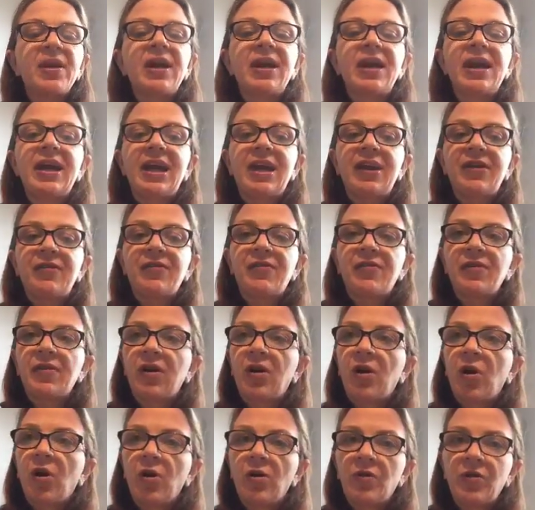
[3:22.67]
If
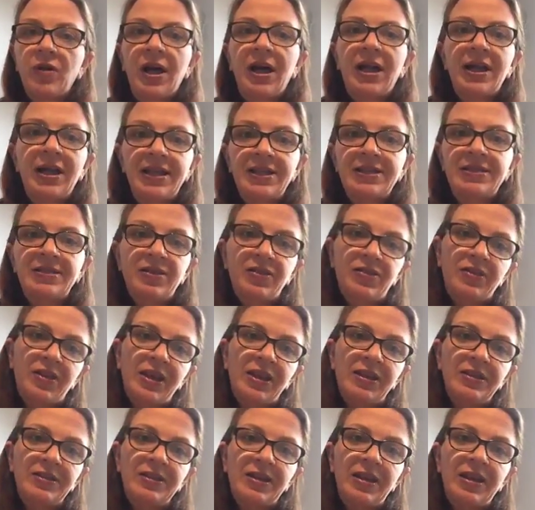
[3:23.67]
on that list of
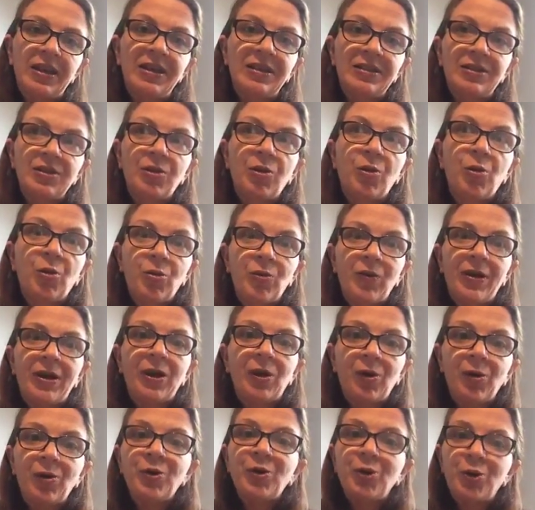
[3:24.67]
things that isn't already
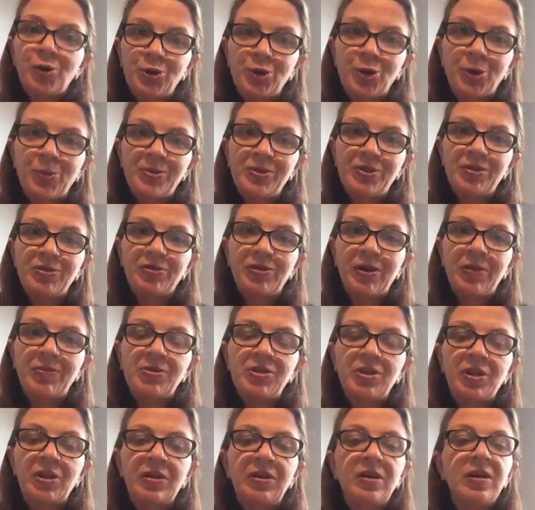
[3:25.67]
on your job
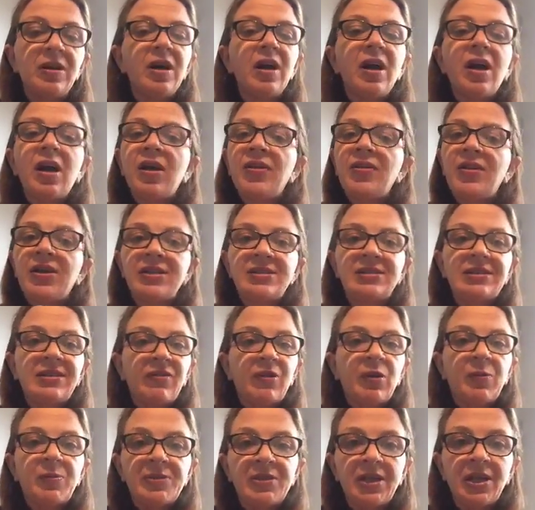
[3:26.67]
description there's
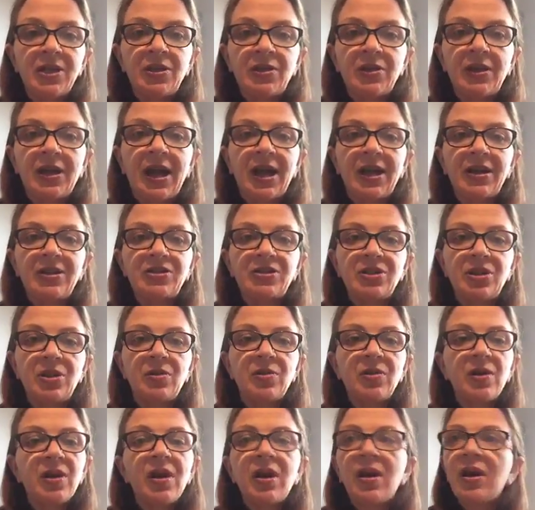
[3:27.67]
70% you can do,
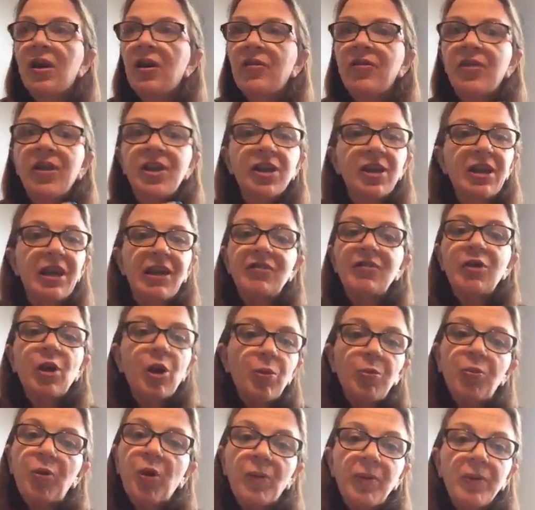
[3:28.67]
then you can have no
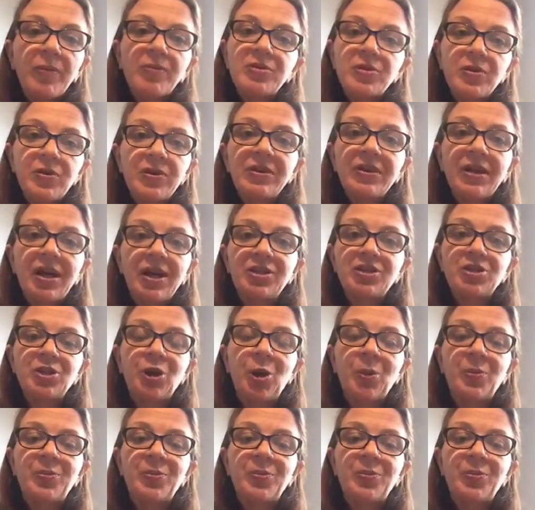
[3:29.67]
problem doing that job.